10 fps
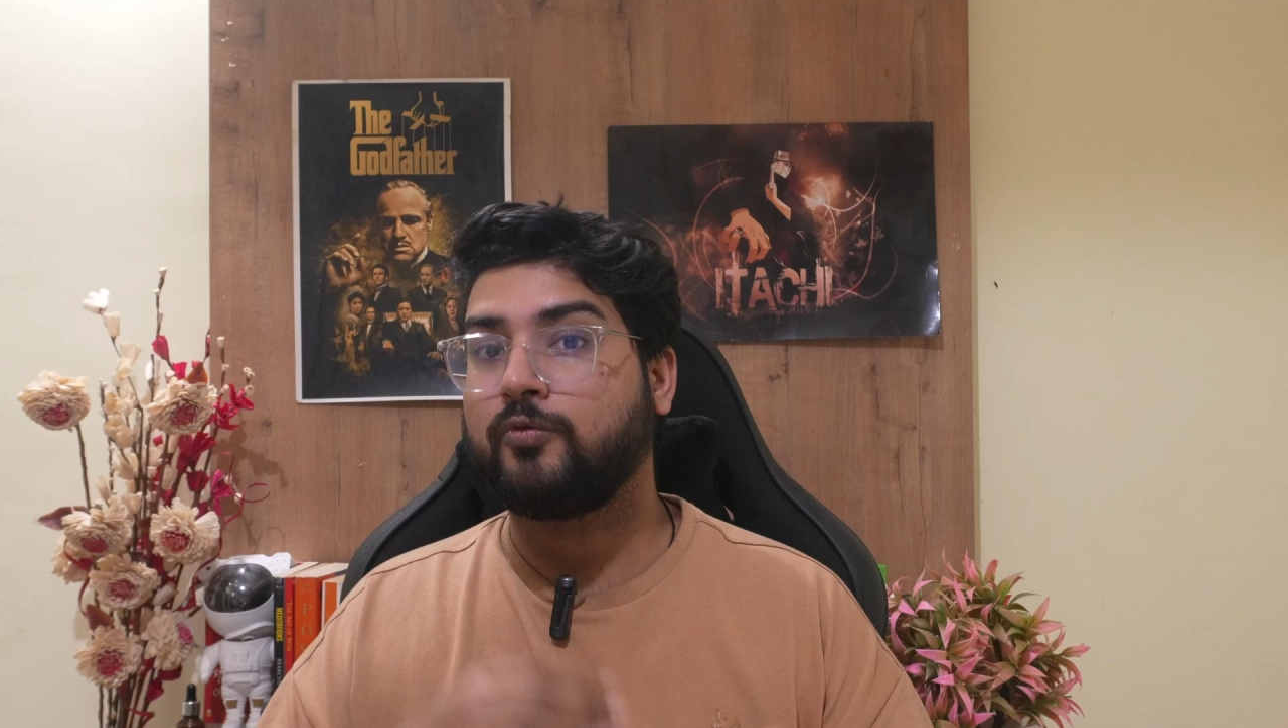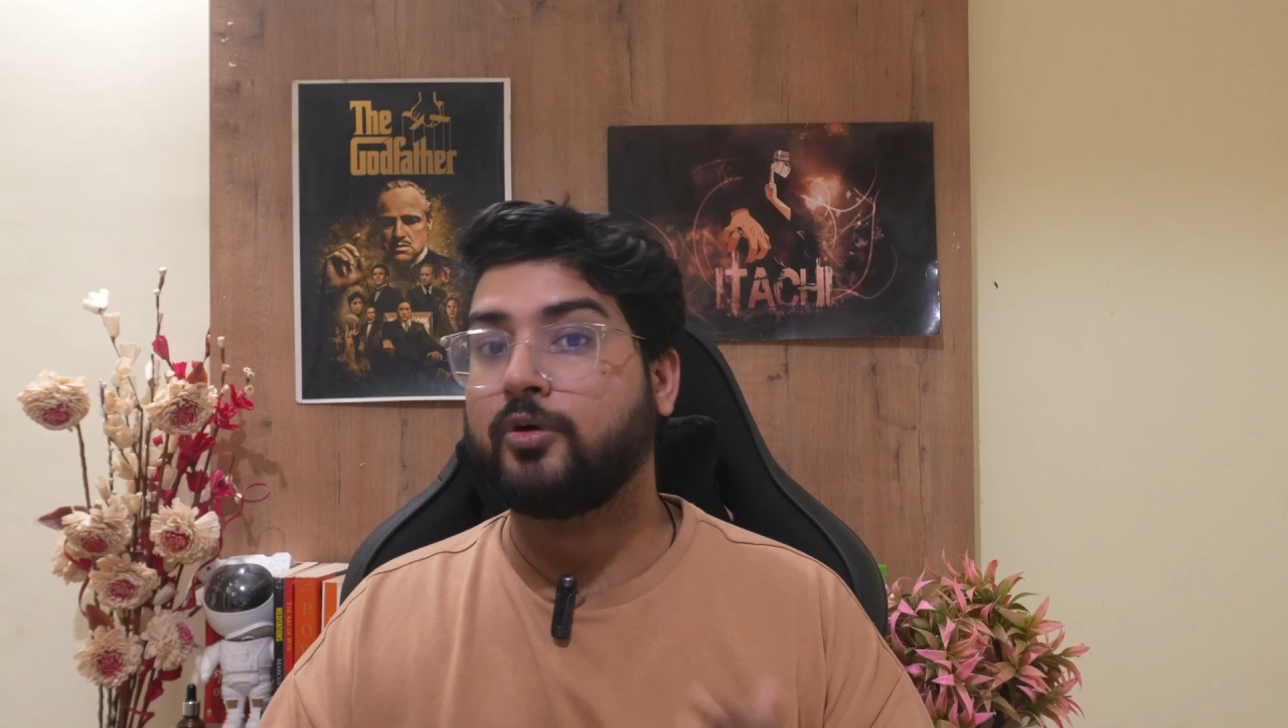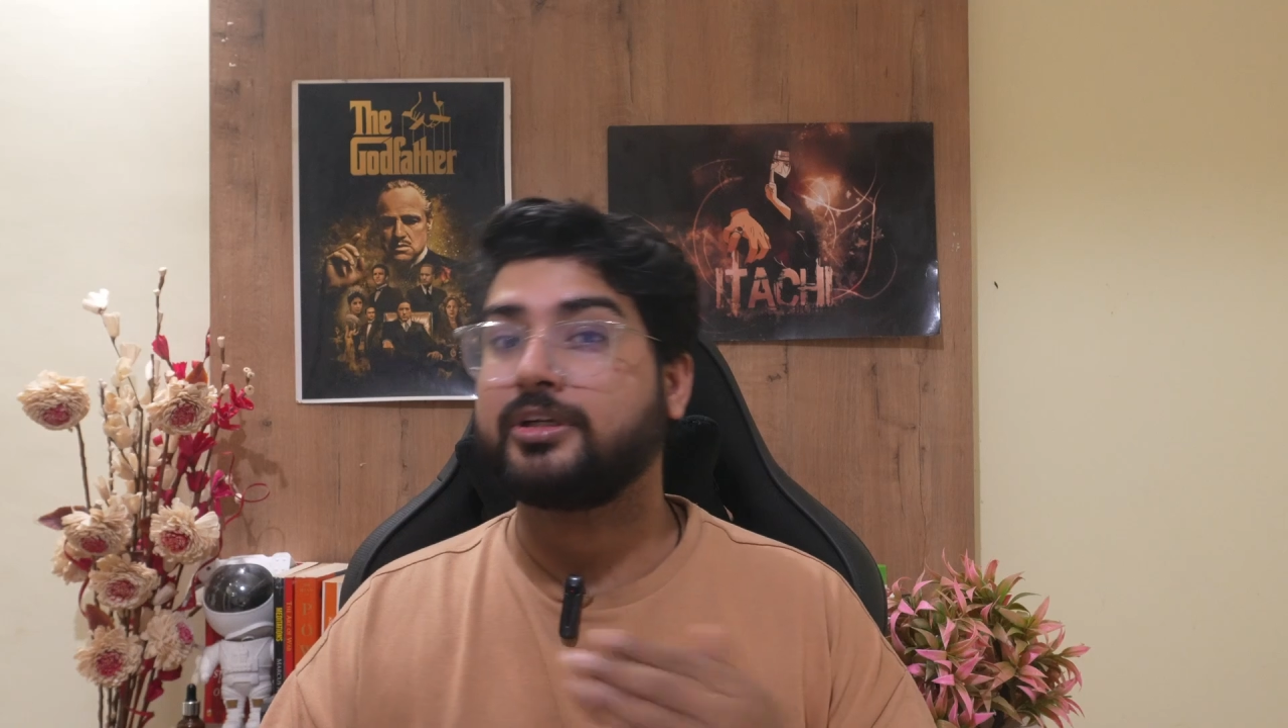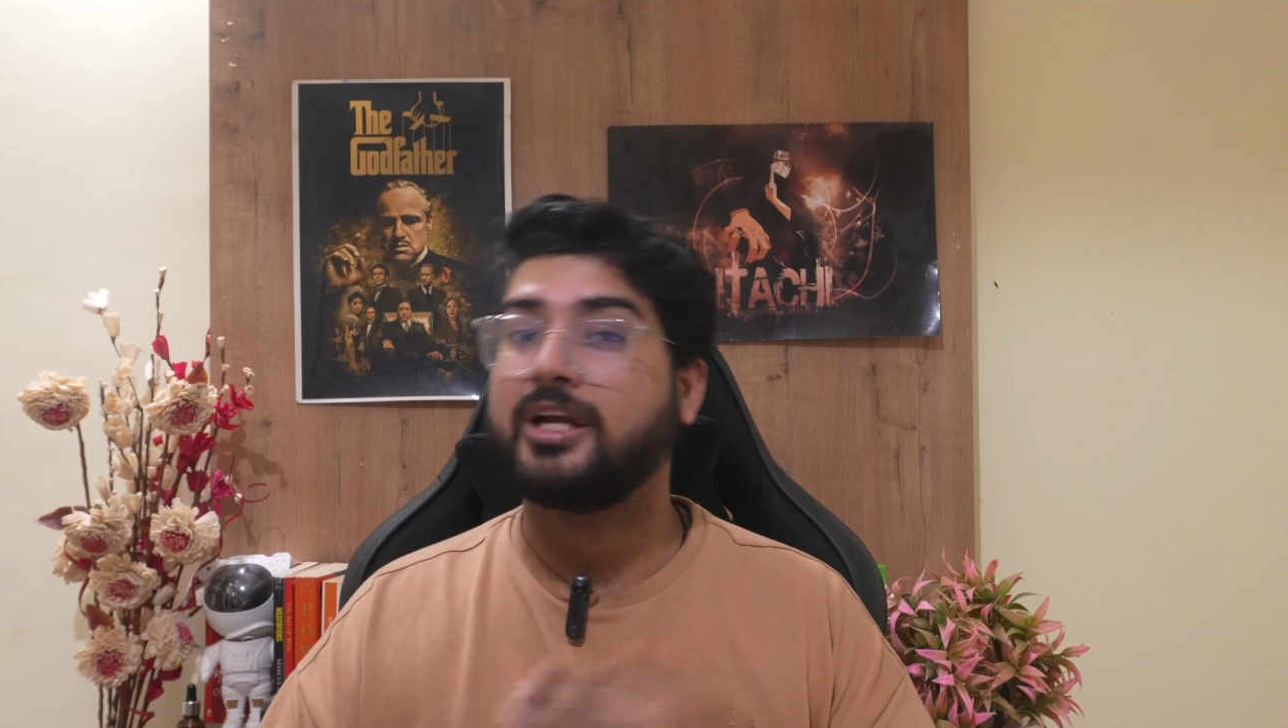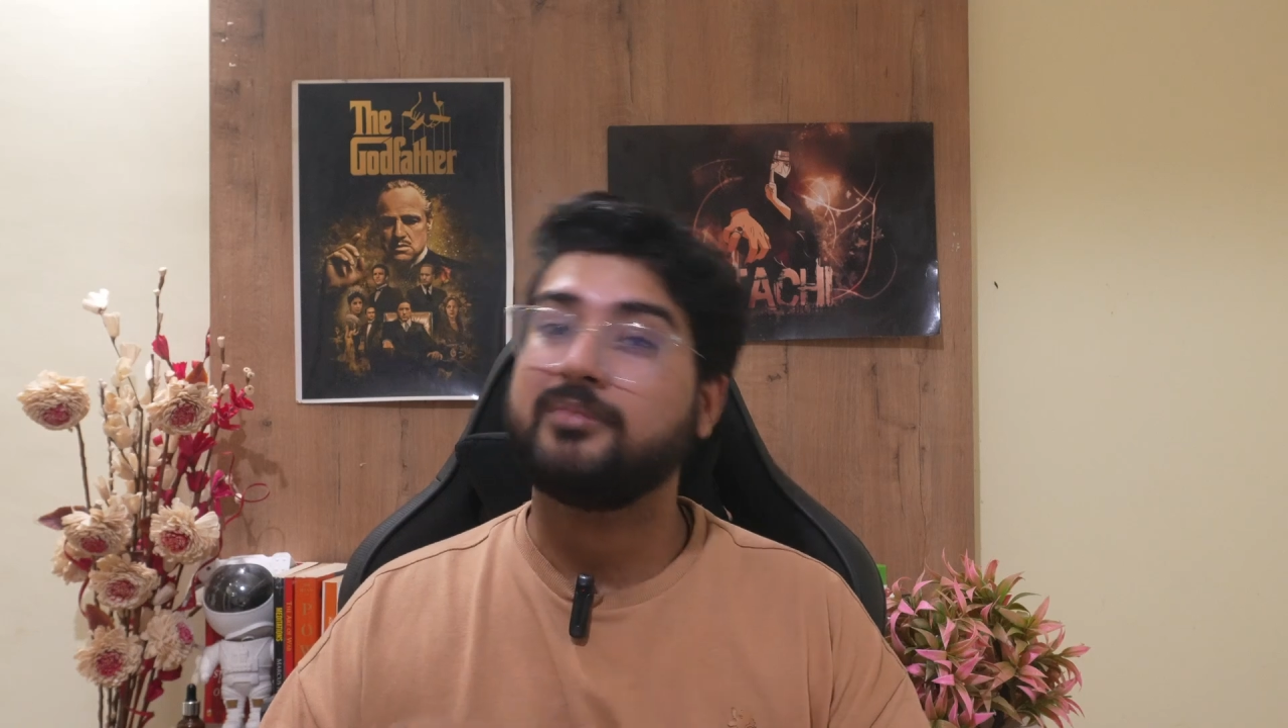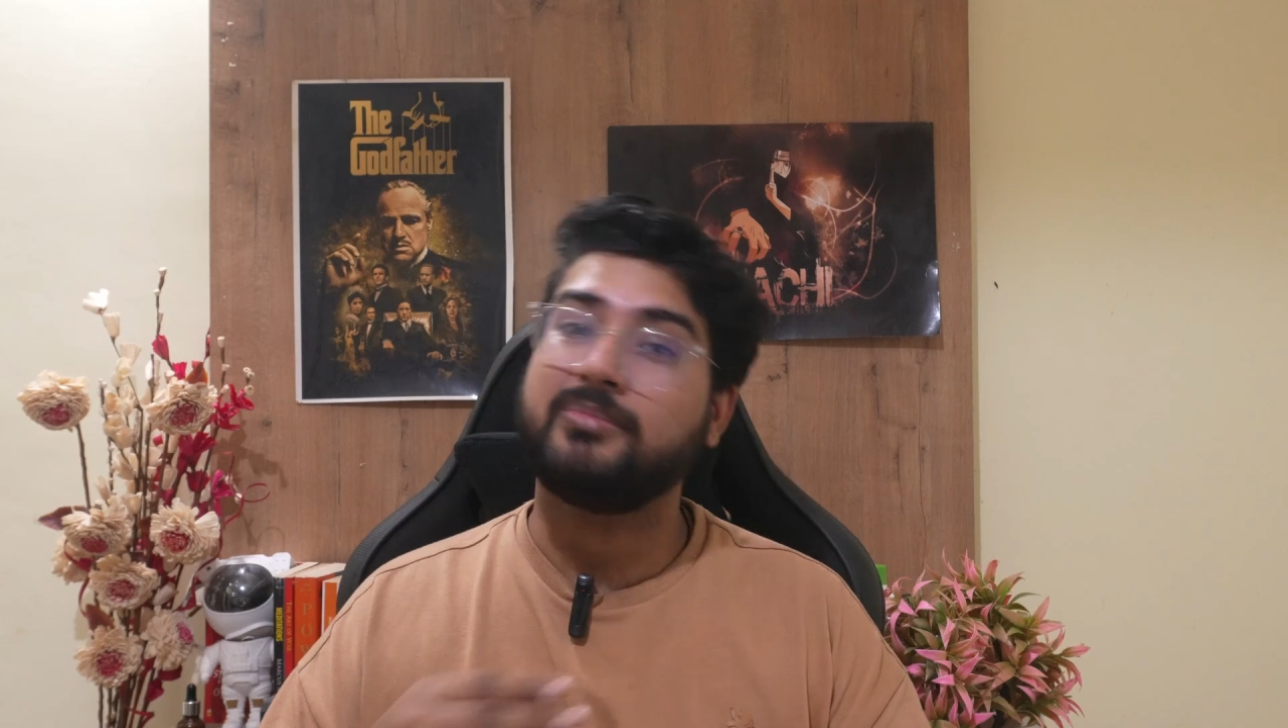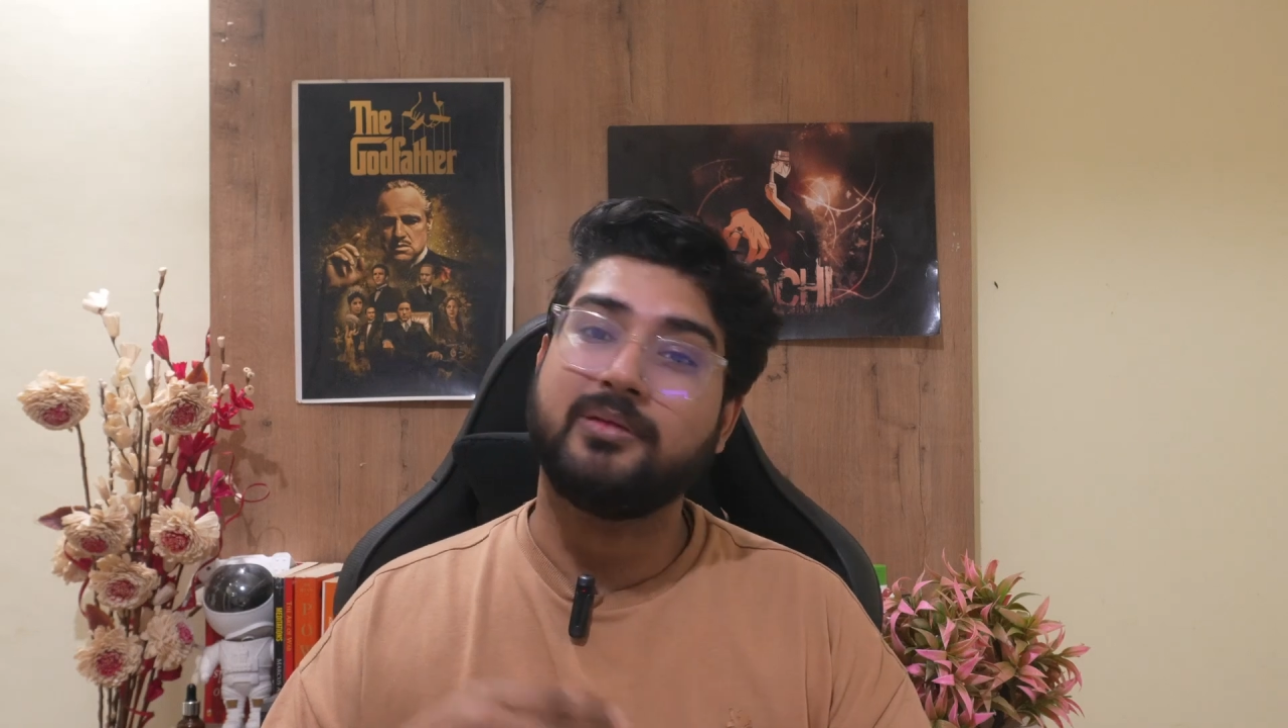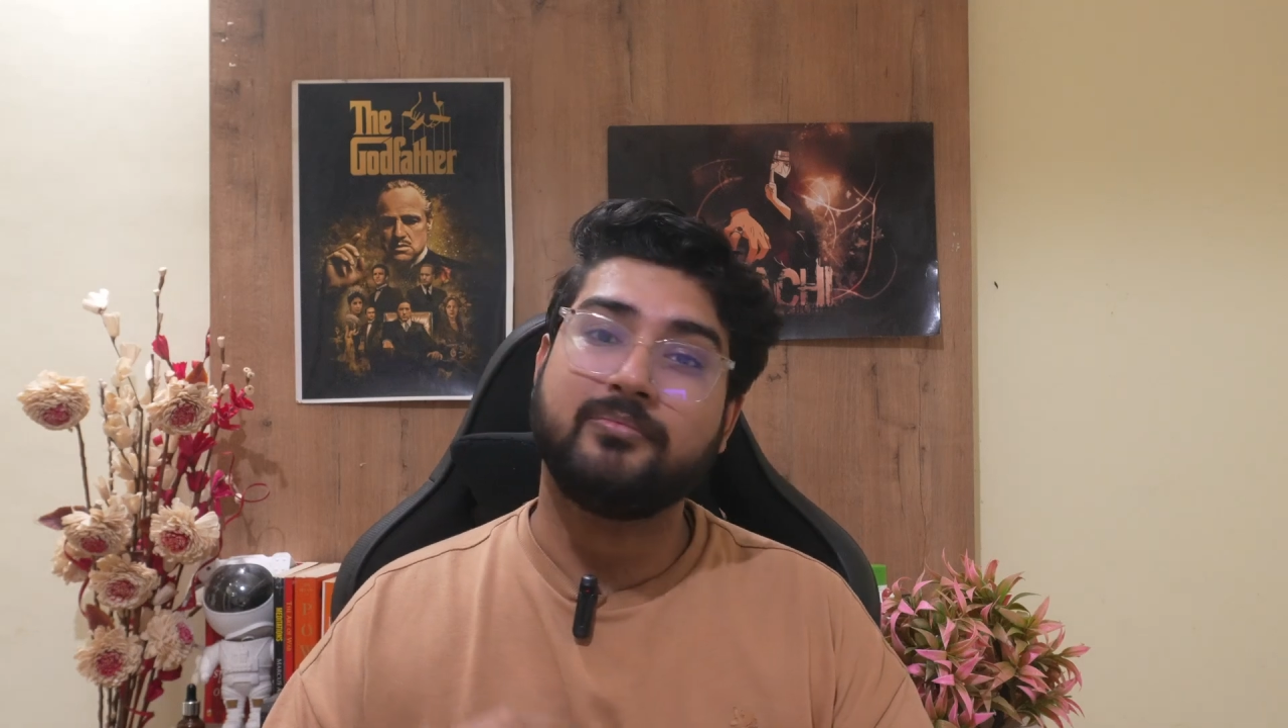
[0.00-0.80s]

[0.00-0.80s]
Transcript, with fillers: what can be